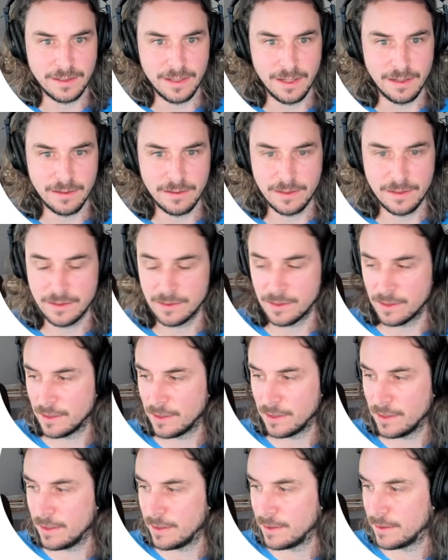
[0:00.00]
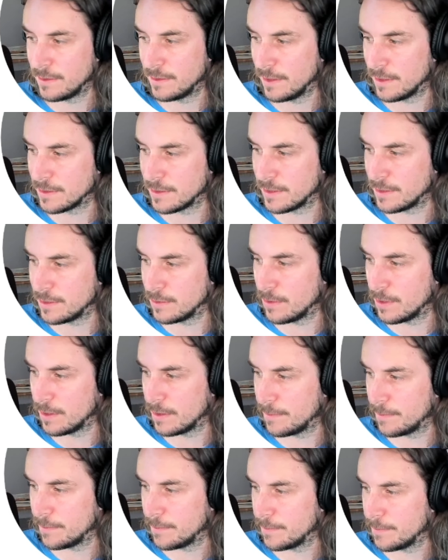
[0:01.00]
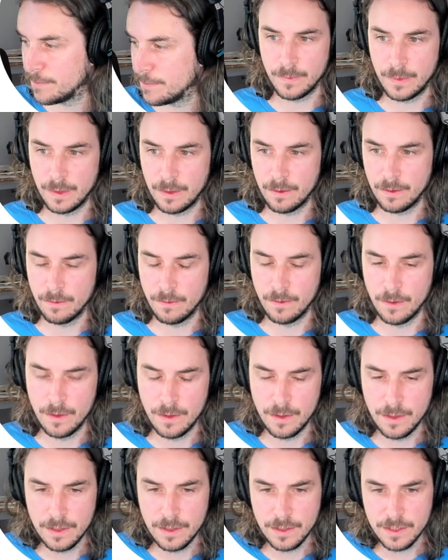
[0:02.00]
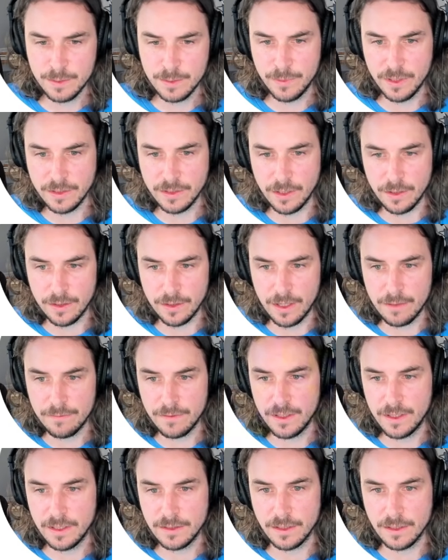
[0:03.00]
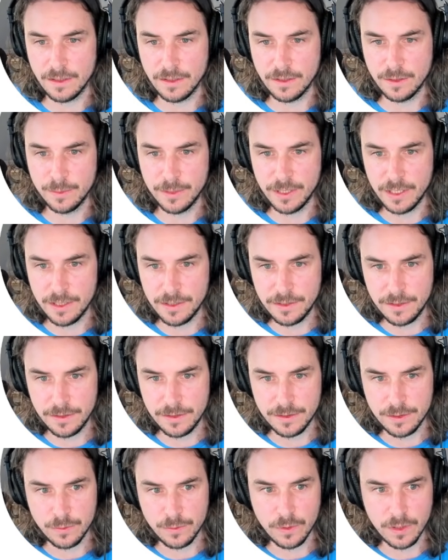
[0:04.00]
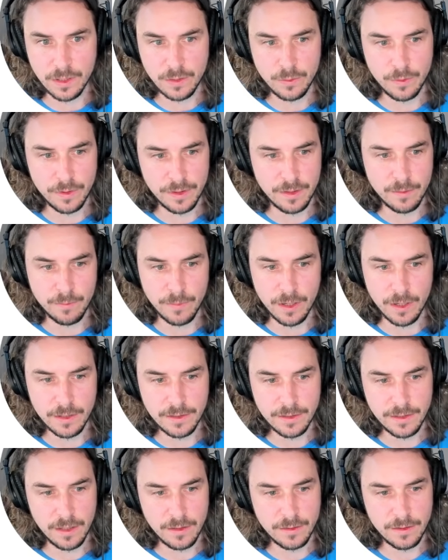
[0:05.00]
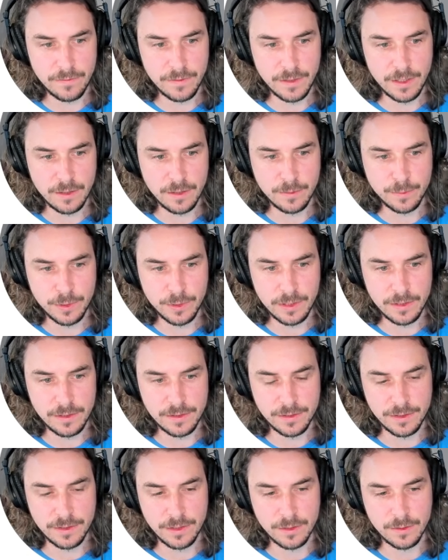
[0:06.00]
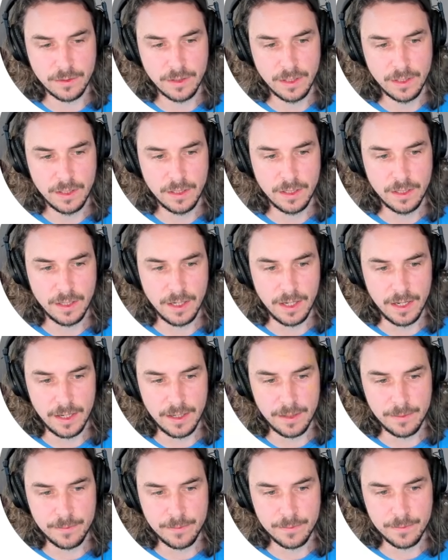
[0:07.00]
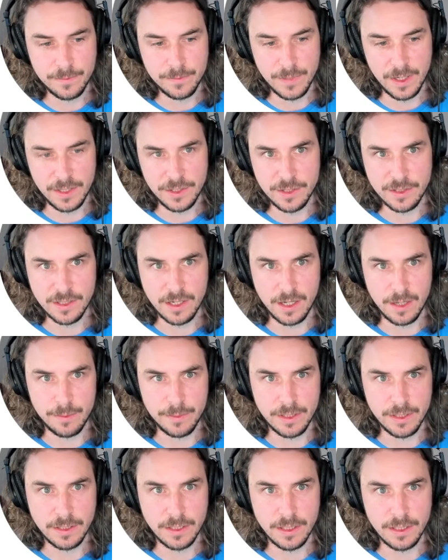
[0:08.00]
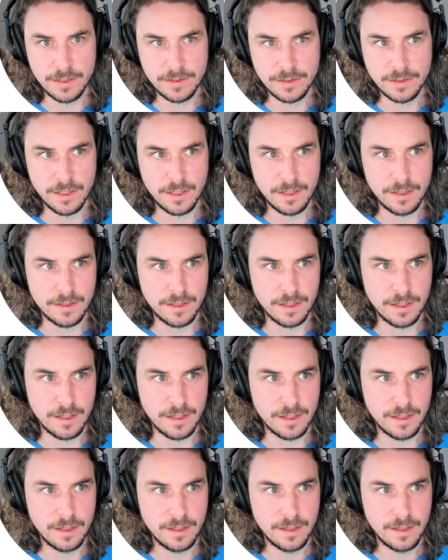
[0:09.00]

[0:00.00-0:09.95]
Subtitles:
It's looking good. Let's get to work. Small note, I find it's a little bit easier to work with the markdown of the output. So I just copied this and I